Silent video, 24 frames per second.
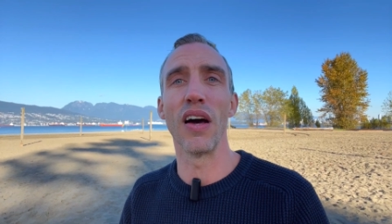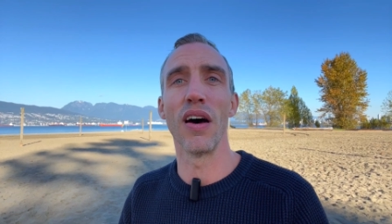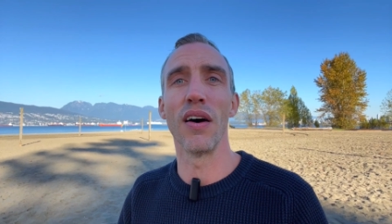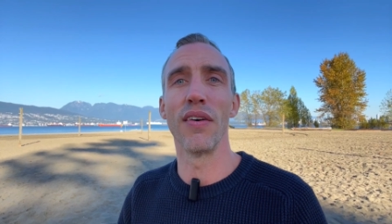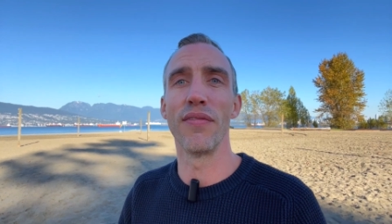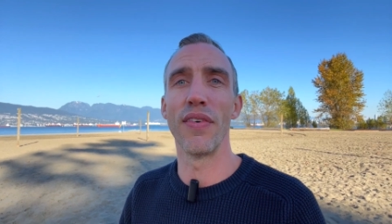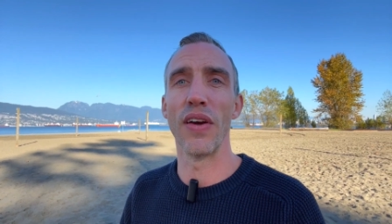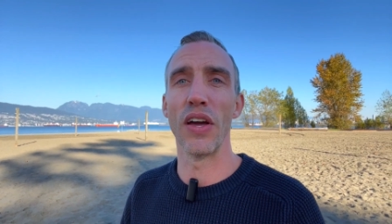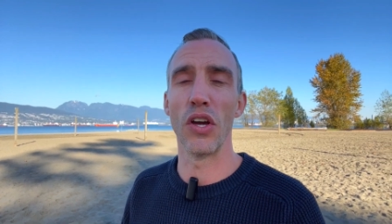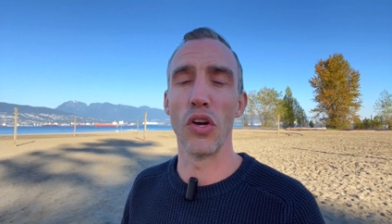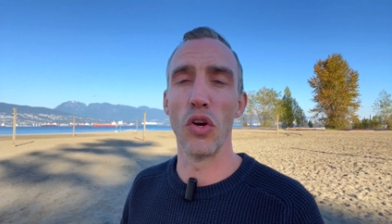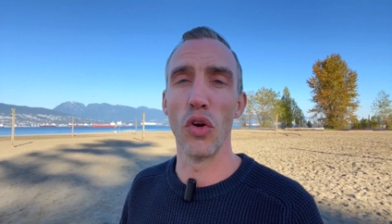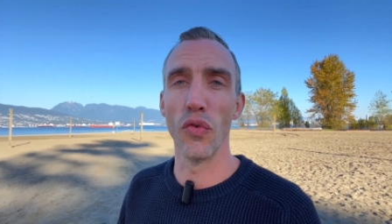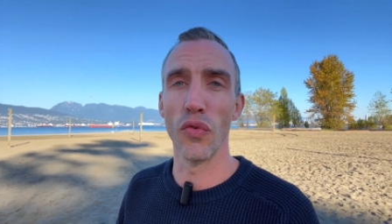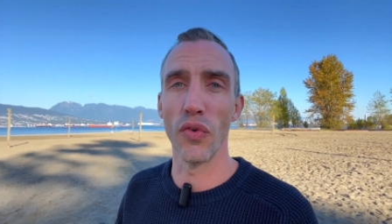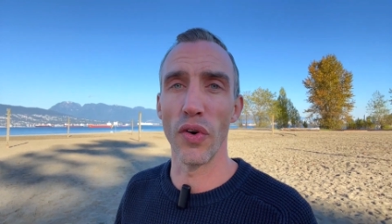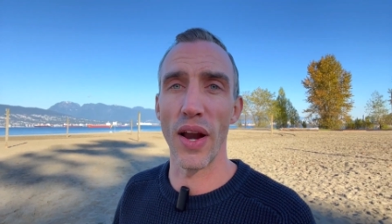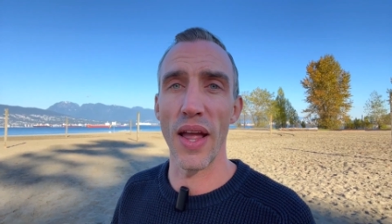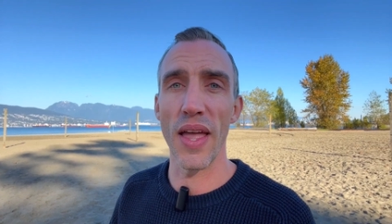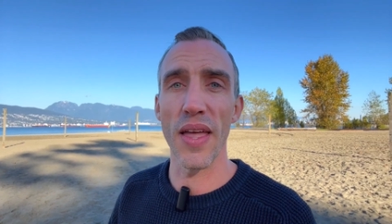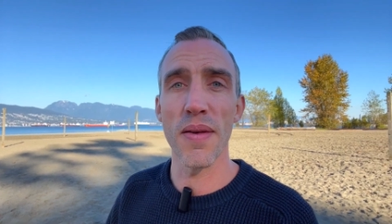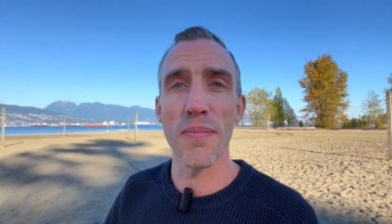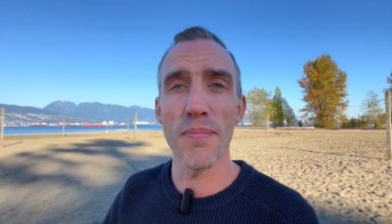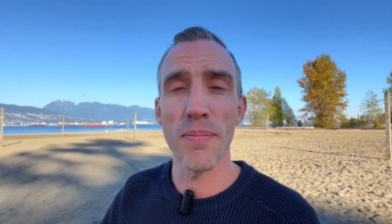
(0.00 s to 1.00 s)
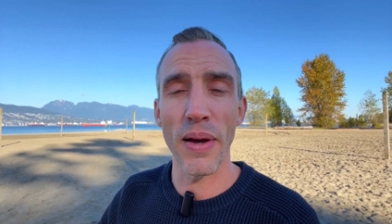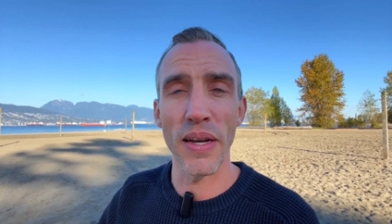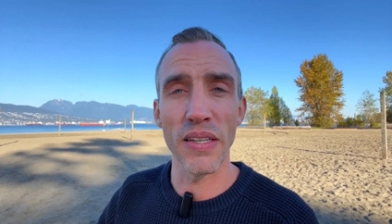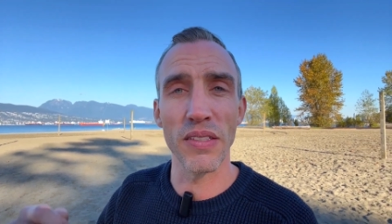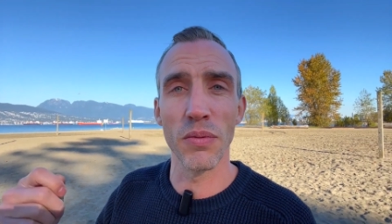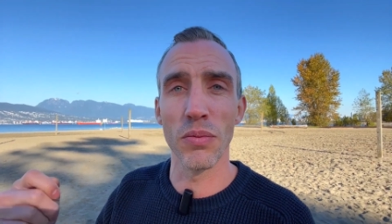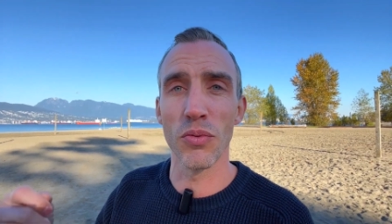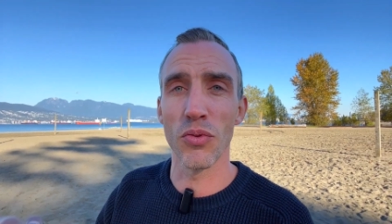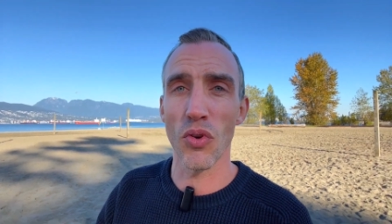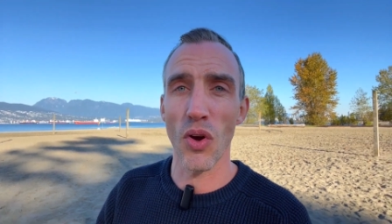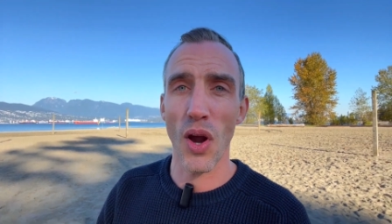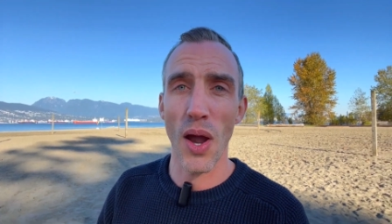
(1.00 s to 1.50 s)
of Vancouver. And by
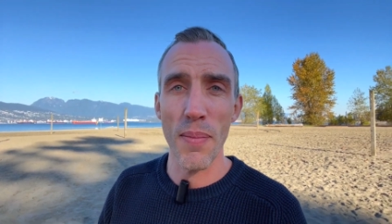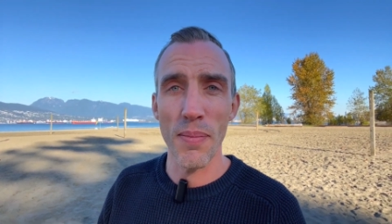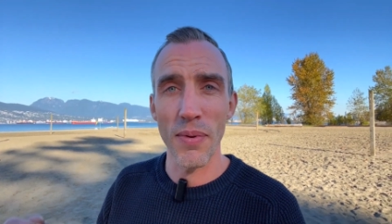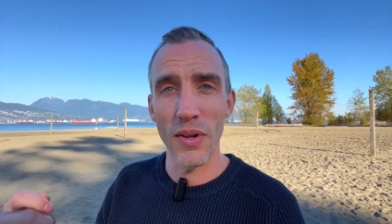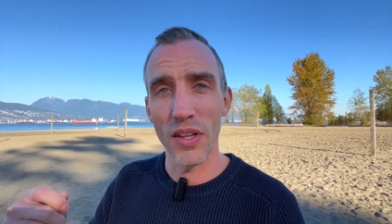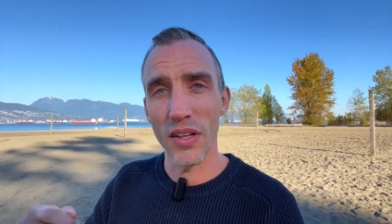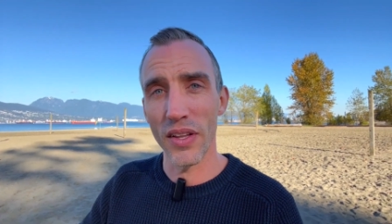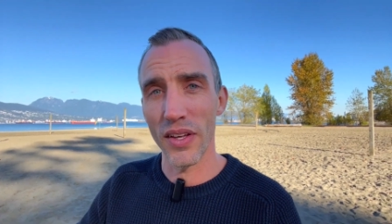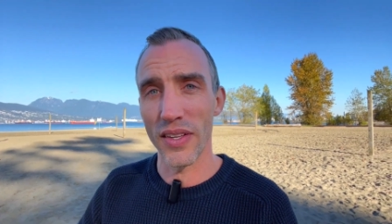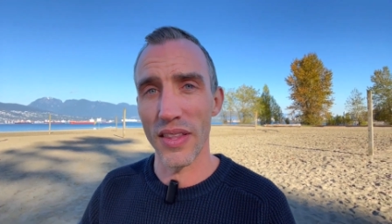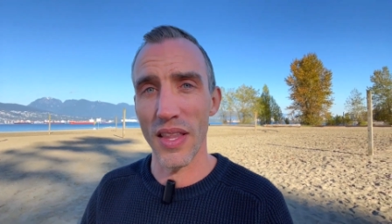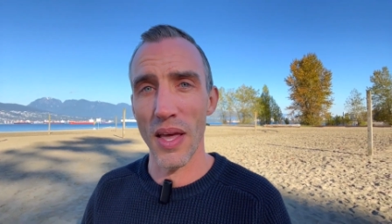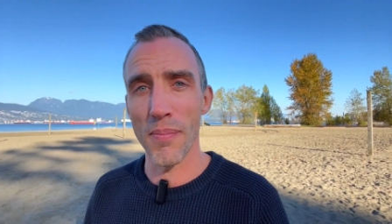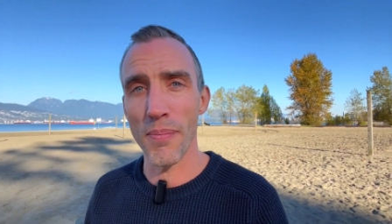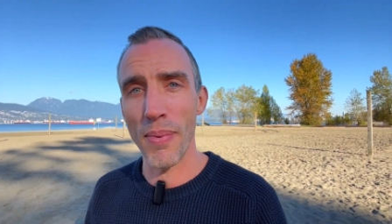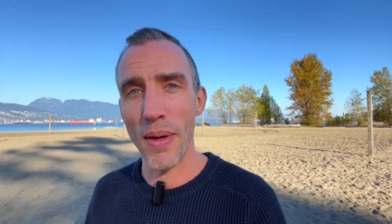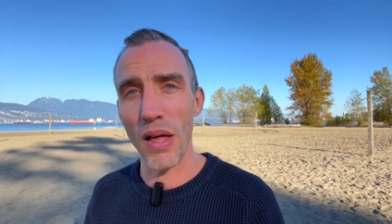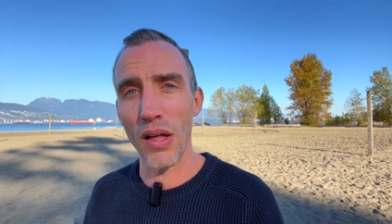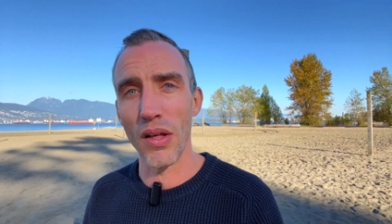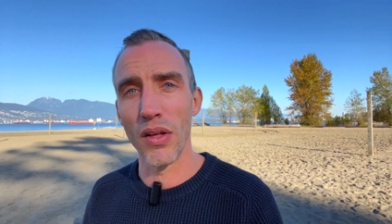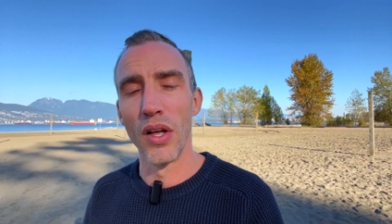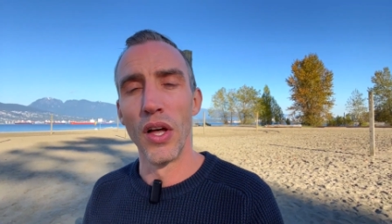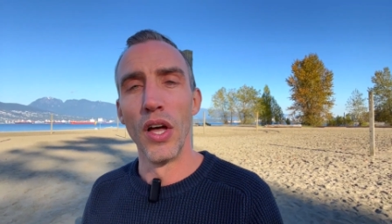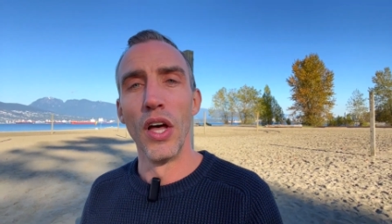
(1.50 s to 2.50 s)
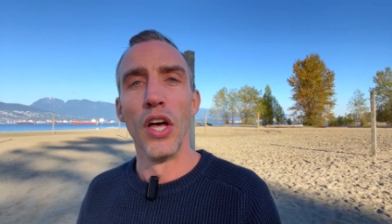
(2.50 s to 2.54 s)
subscribing and clicking that bell,